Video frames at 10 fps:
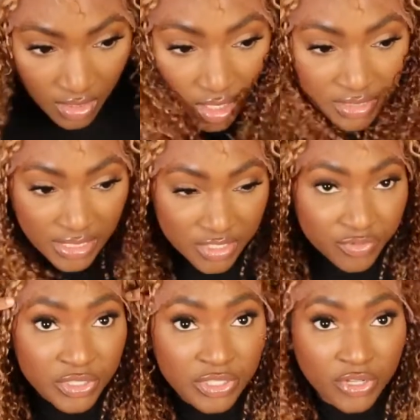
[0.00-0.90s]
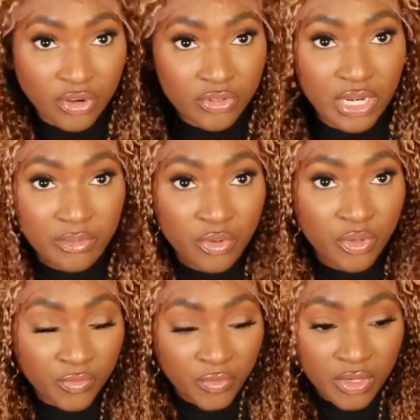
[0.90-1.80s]
Because that's really the curl that I'm
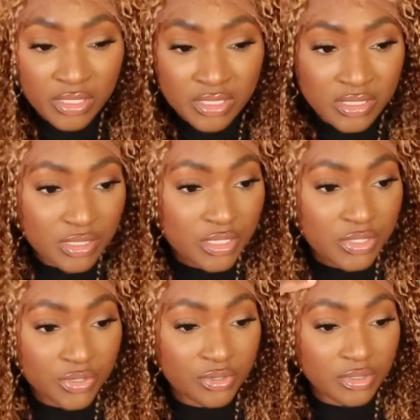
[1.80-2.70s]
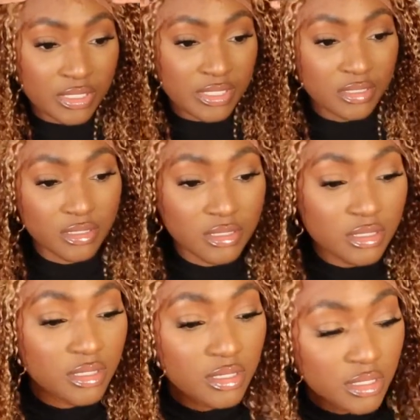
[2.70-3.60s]
going for, because this curl isn't
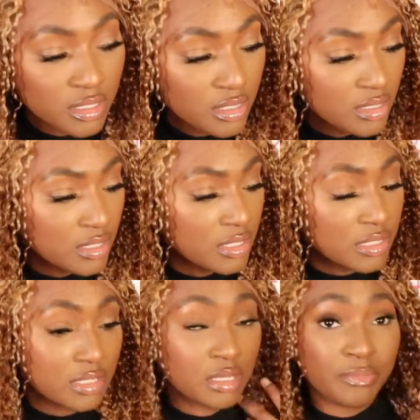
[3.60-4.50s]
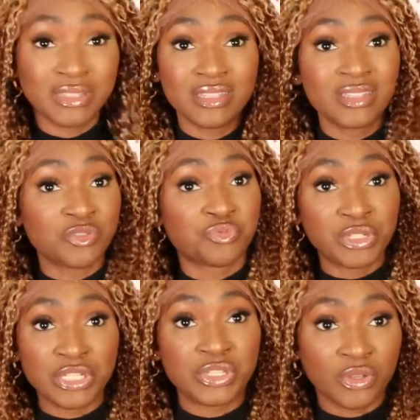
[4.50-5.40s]
it? But this is
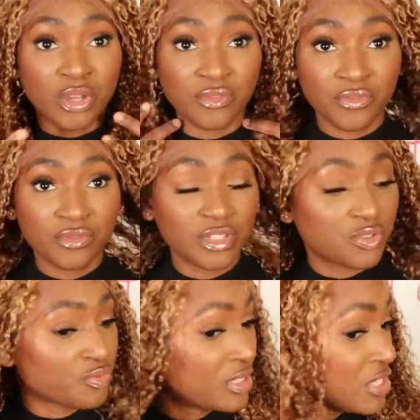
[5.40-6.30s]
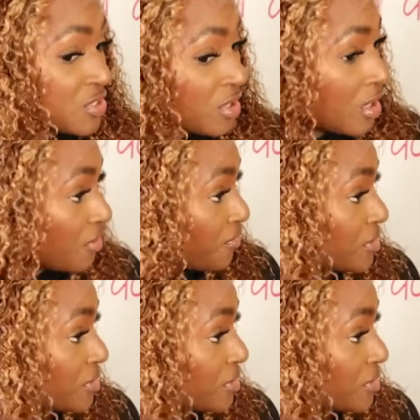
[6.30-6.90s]
really soft. It's really soft.